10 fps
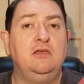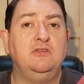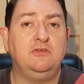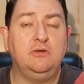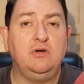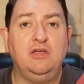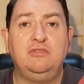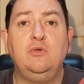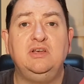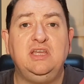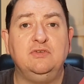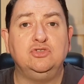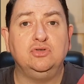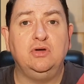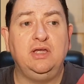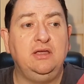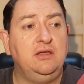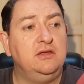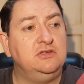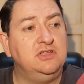So I thought I'd give a try
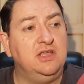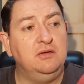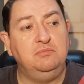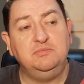to their